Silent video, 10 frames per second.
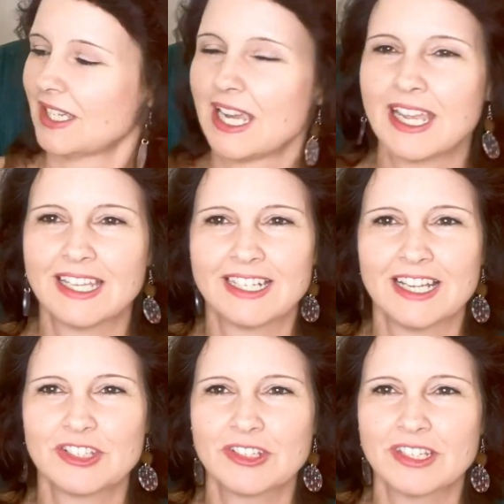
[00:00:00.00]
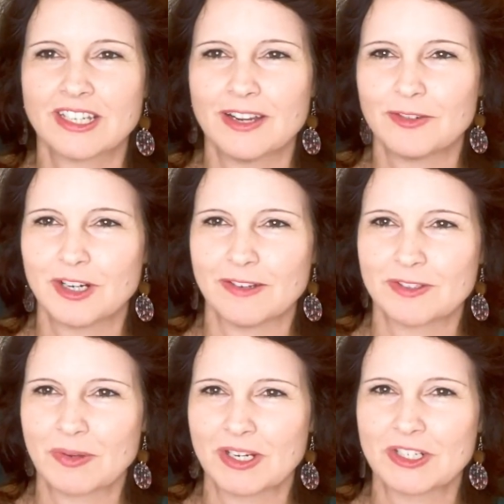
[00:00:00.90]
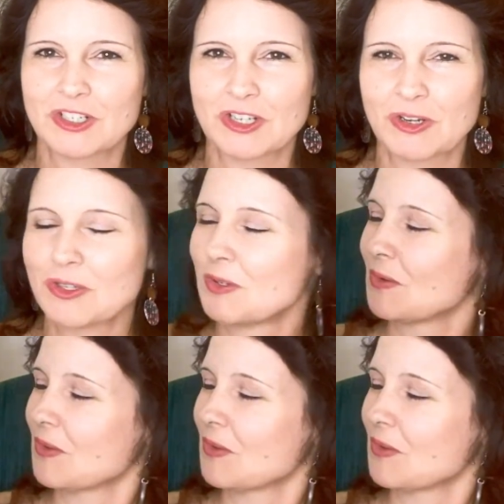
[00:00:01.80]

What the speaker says: And I took the cover off so I could show you